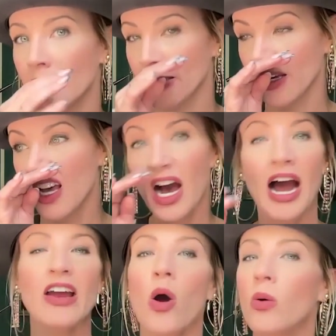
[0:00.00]
and
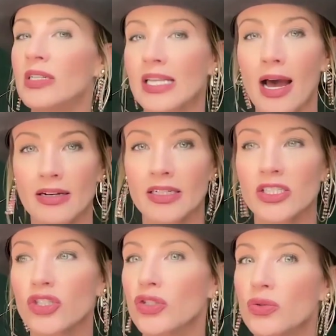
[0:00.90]
I always had an
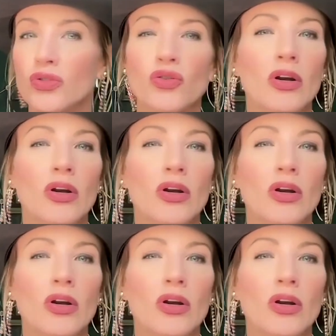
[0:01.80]
excuse,